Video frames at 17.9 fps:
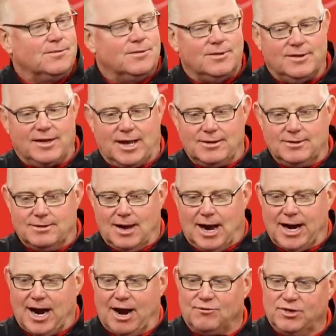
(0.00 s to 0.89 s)
that
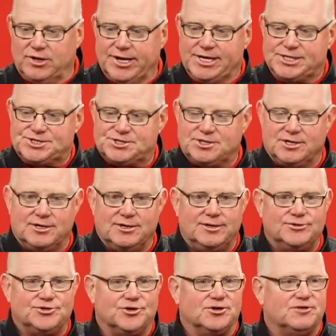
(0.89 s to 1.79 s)
I got released
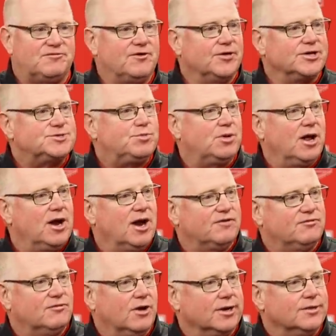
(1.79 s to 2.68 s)
during a Phillies
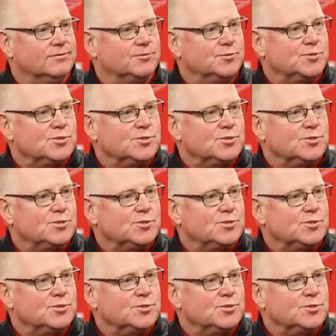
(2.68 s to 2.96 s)
playoff run.